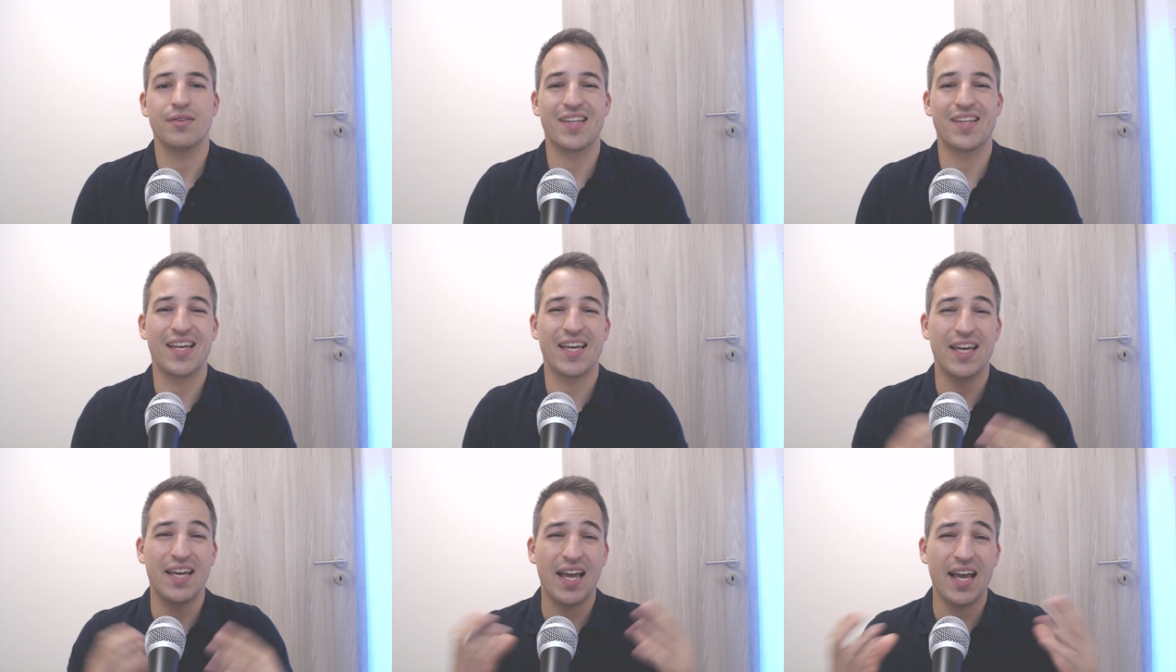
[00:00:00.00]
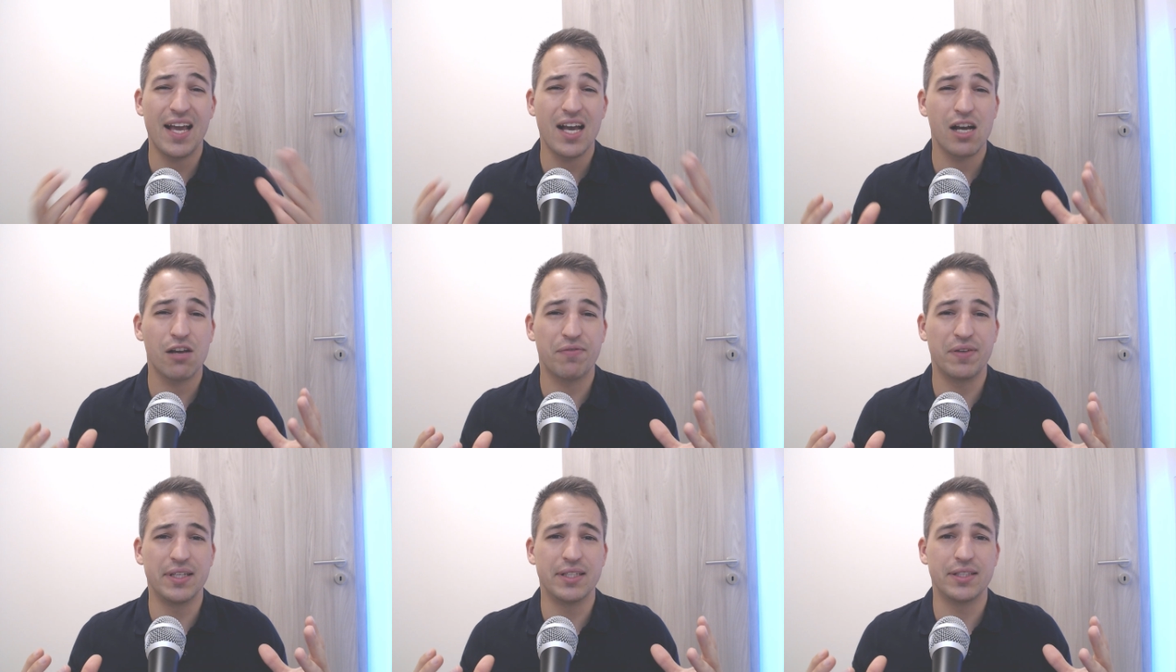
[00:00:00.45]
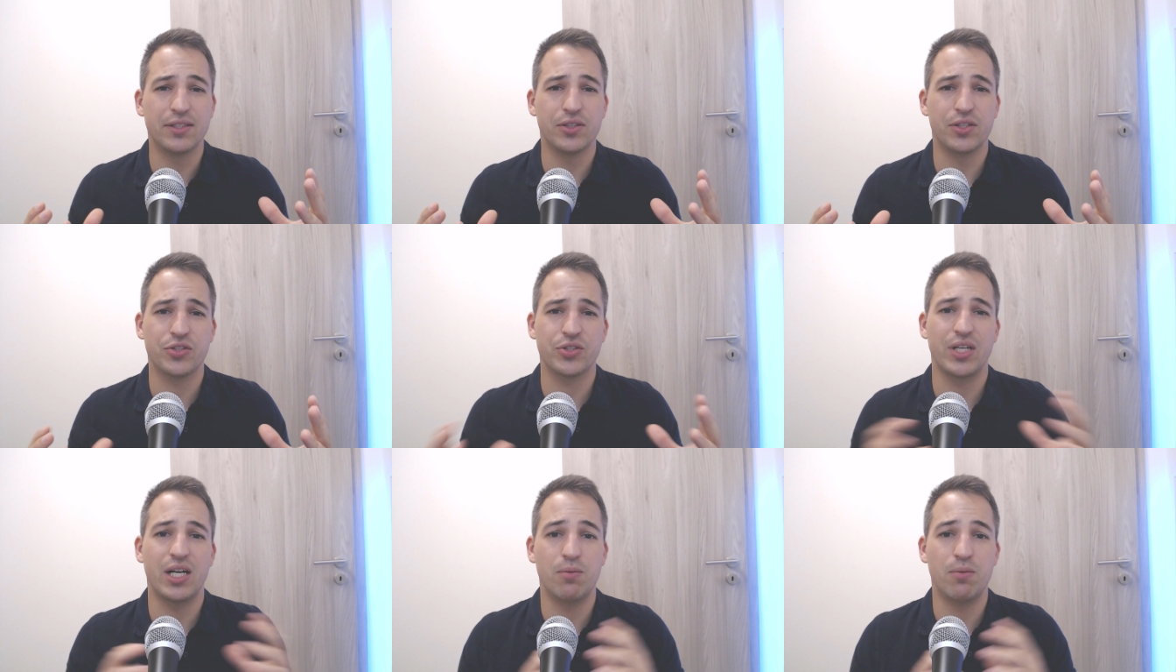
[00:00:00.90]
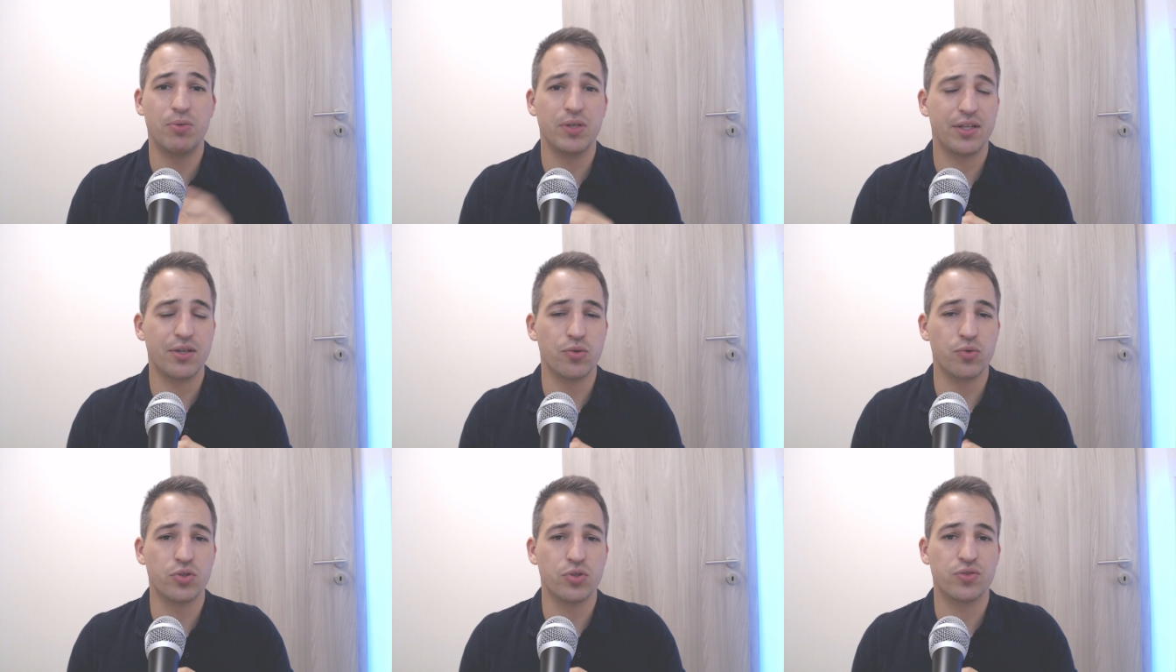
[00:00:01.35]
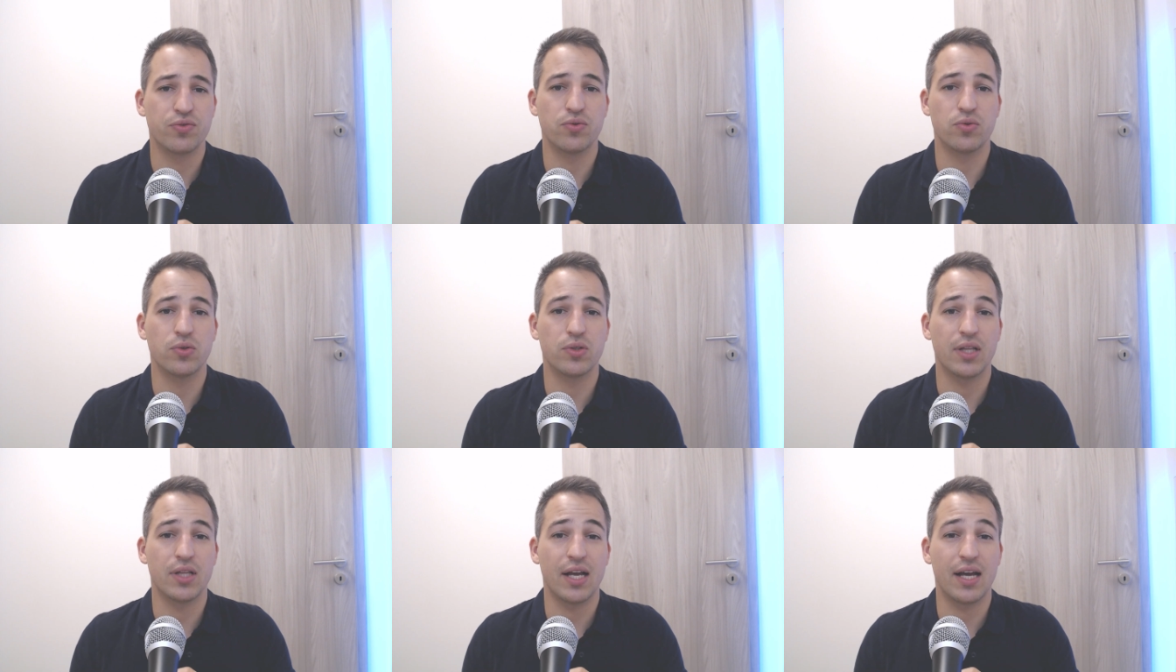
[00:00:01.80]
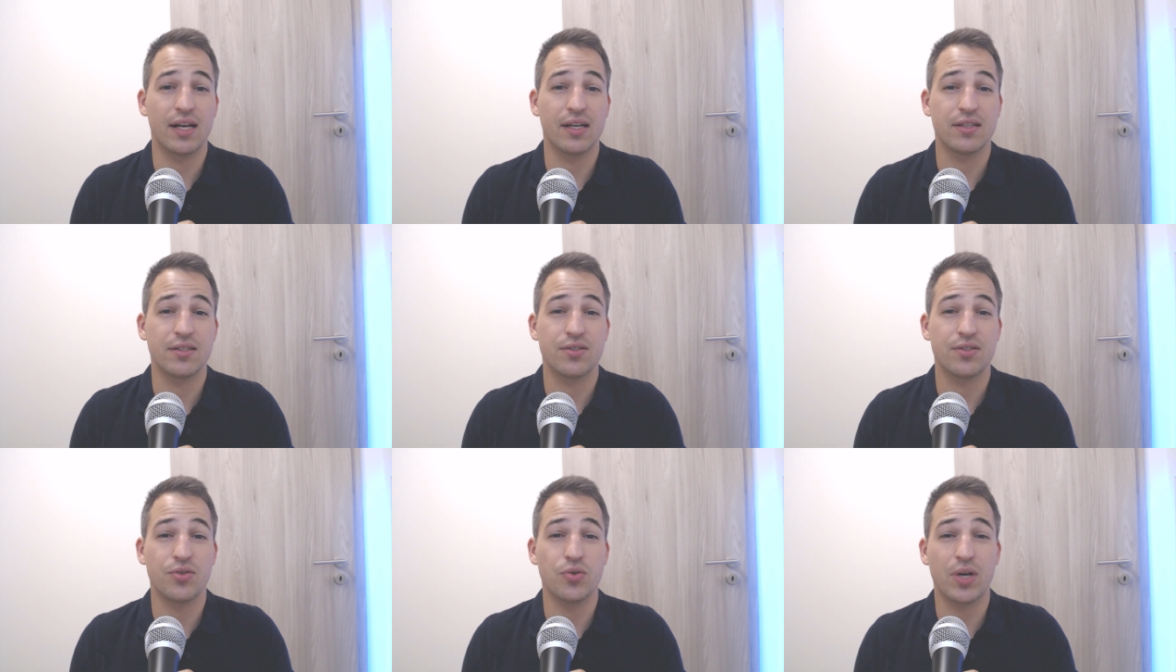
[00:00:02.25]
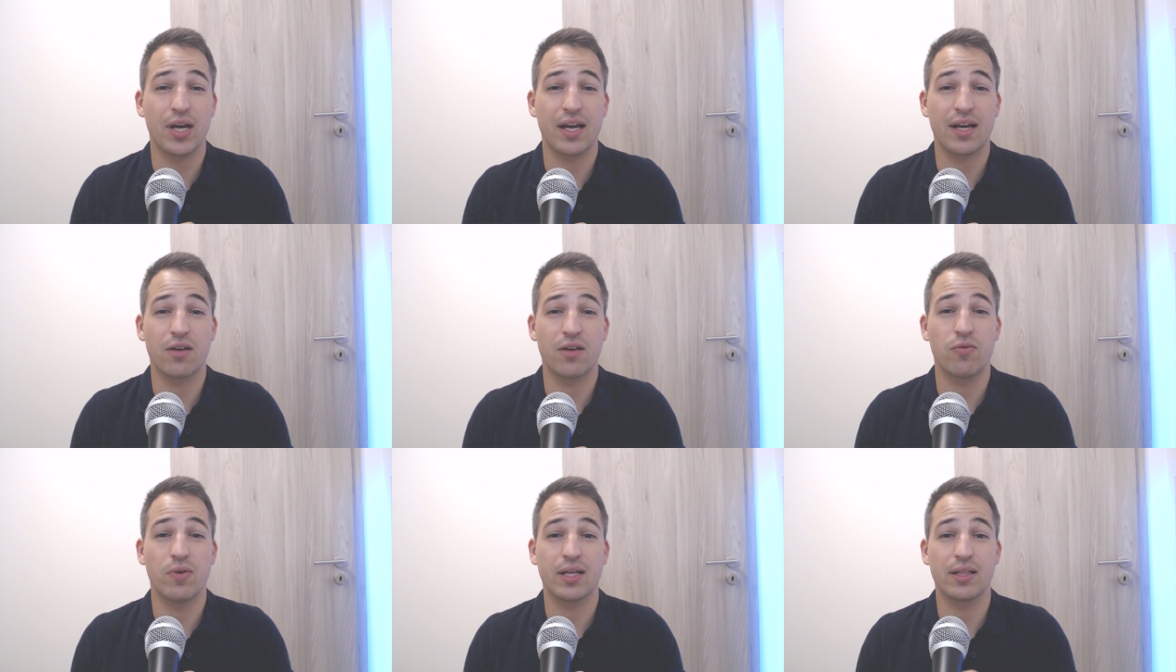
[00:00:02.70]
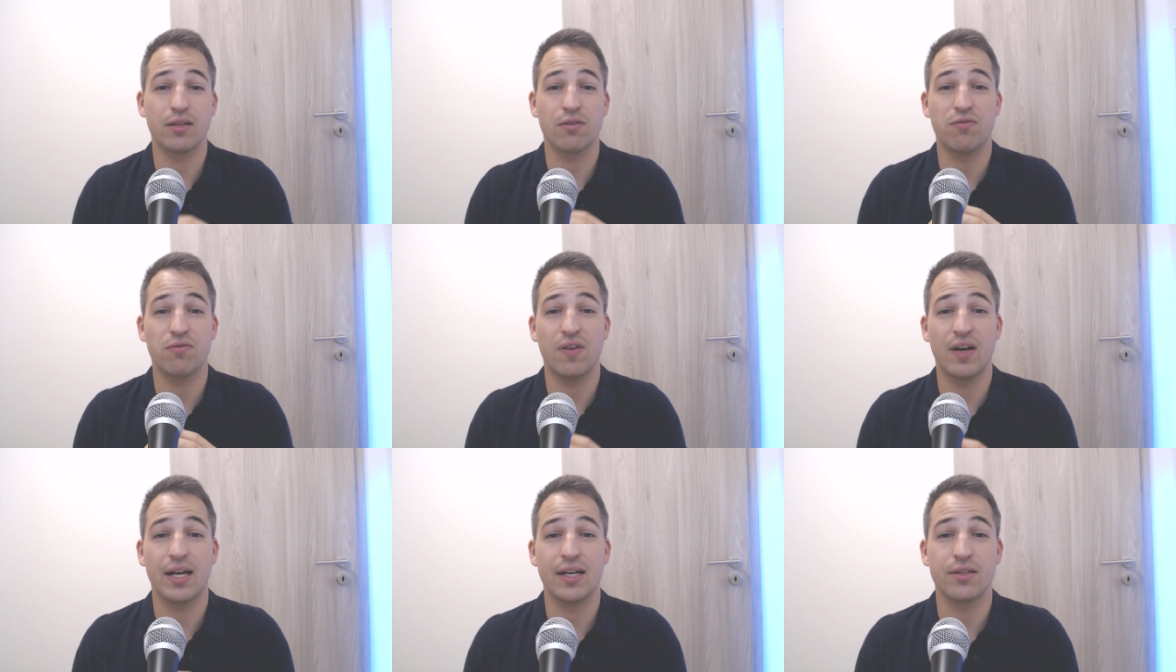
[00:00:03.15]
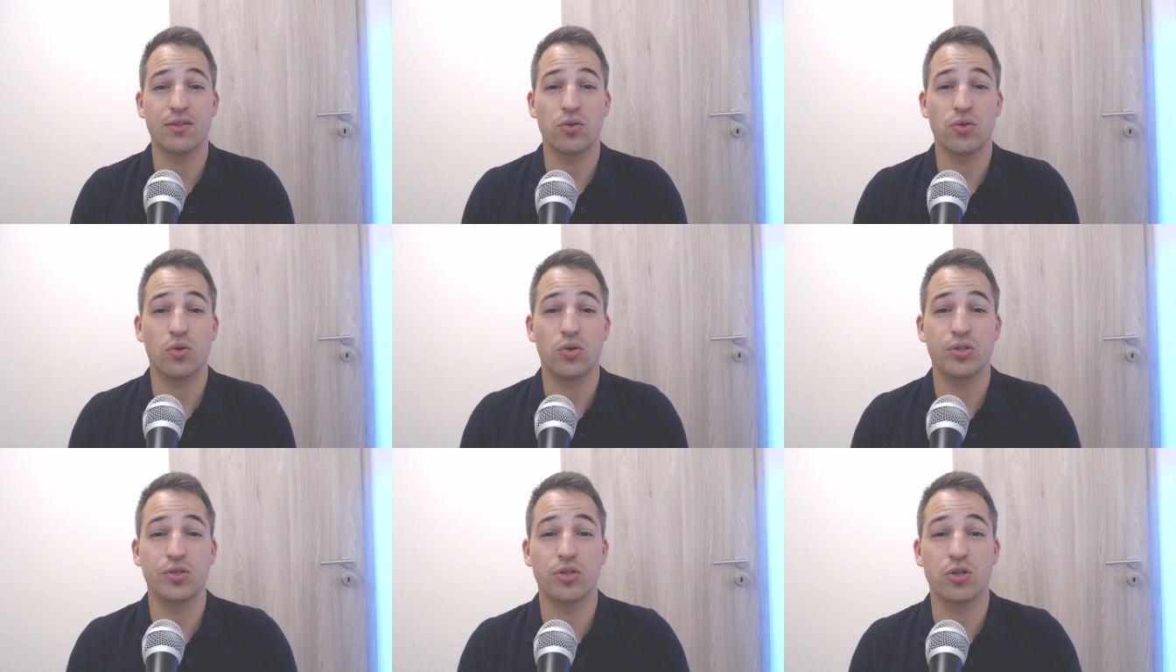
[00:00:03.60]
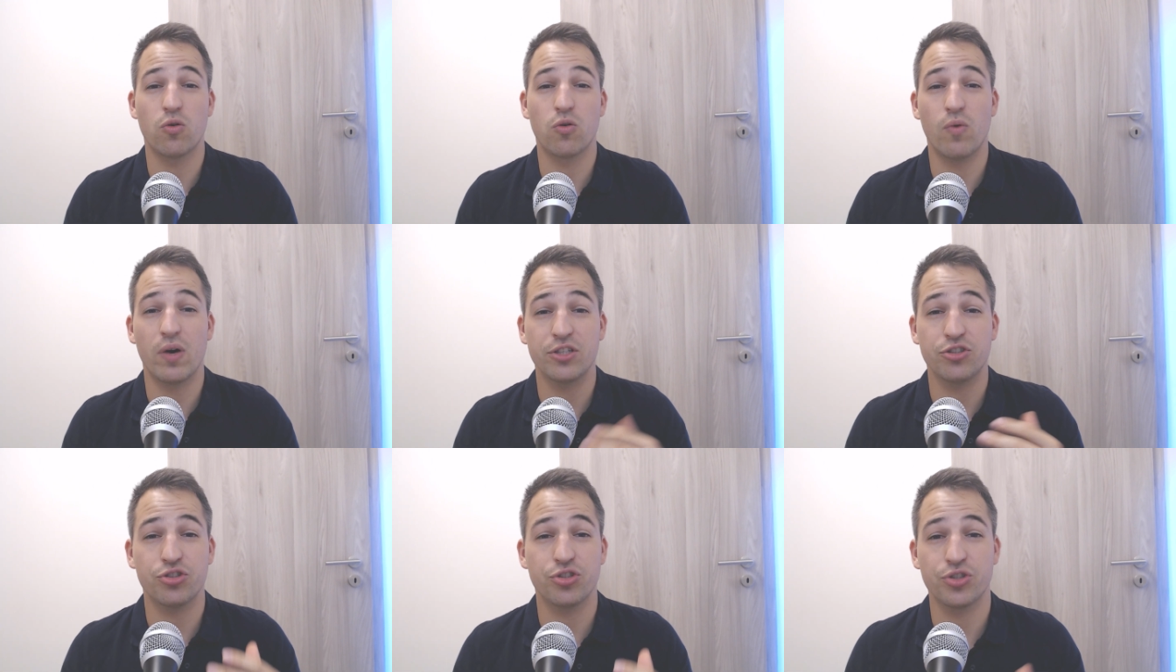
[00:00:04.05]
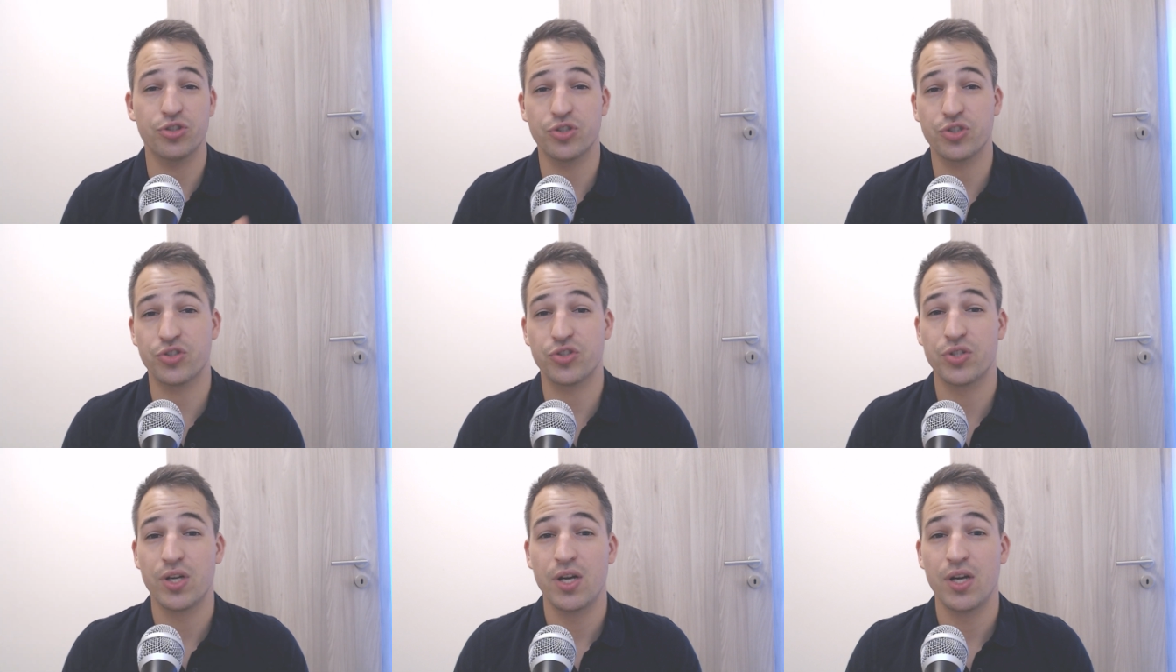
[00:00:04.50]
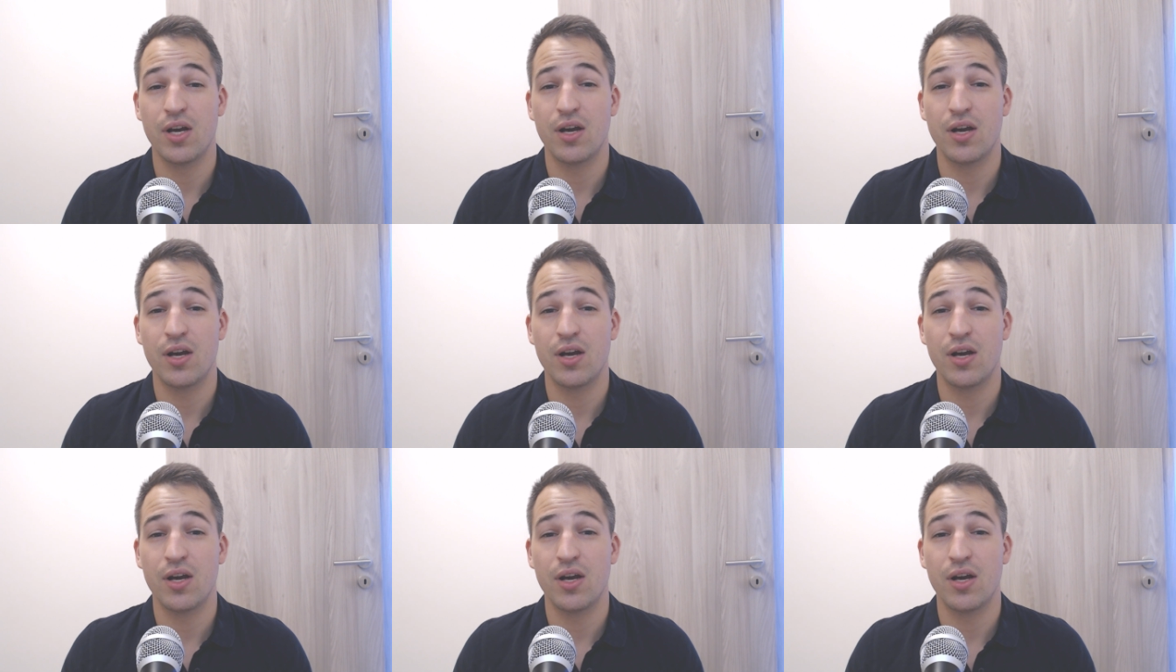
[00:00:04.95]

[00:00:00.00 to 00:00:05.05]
The AI filters are pretty useful as you can quickly find all the questions,